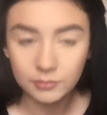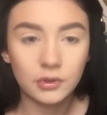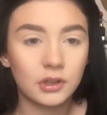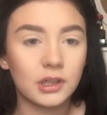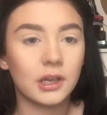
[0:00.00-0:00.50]

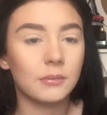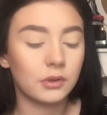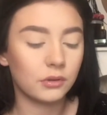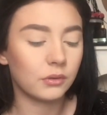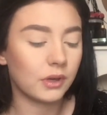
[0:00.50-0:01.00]
because I am
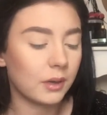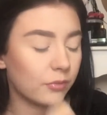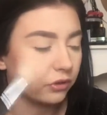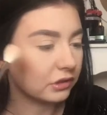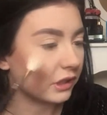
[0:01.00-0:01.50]
doing quite a
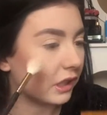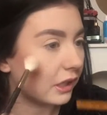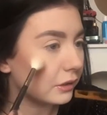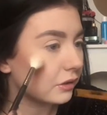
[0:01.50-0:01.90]
bronzy eye,